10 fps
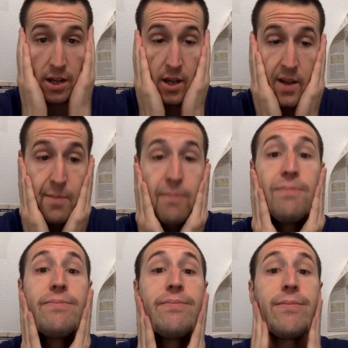
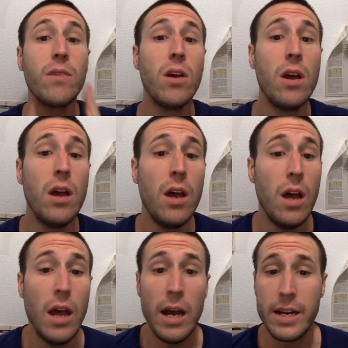
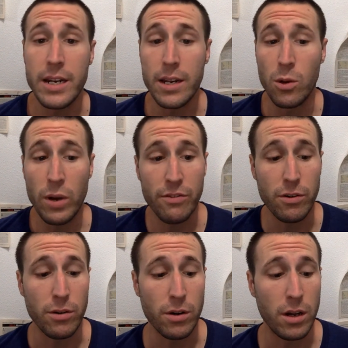I did get away
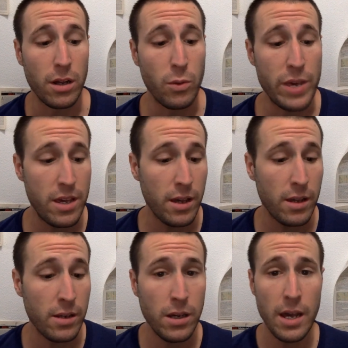for the weekend